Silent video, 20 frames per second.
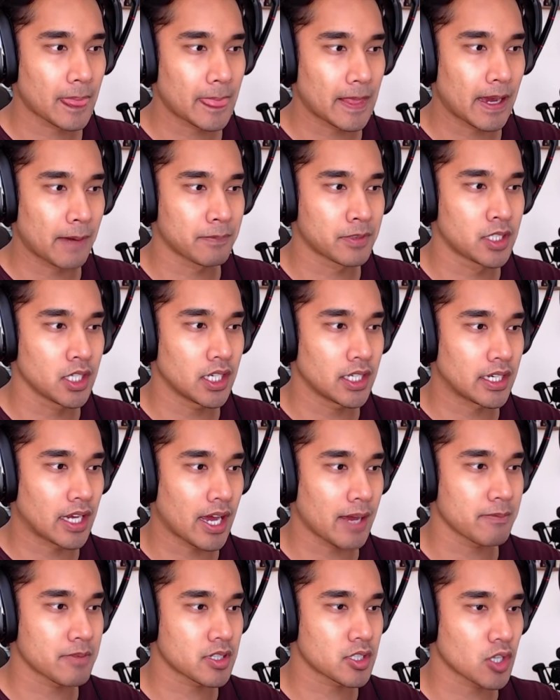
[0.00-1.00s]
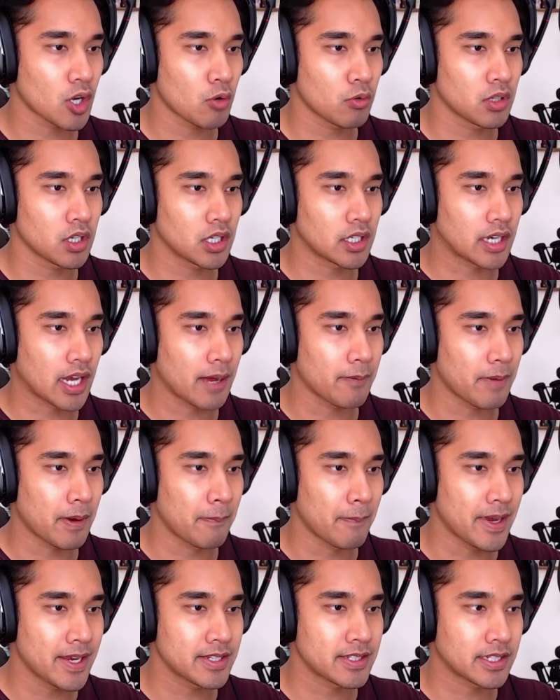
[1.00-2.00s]
I'm good. I'm so good. I'm
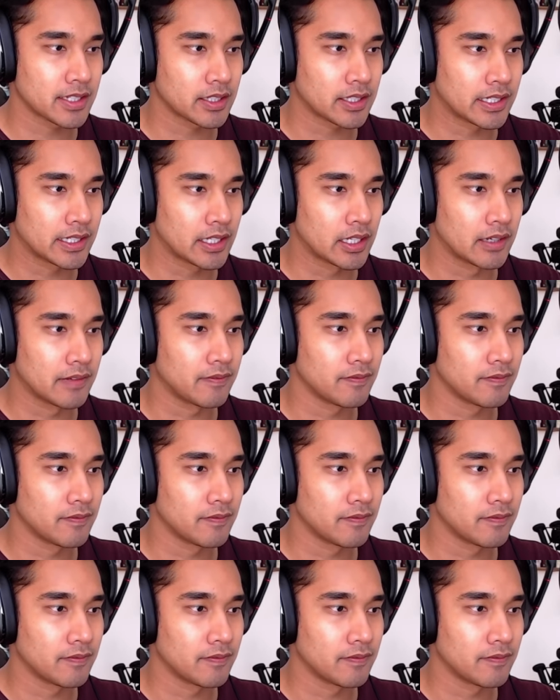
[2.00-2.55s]
amazingly good.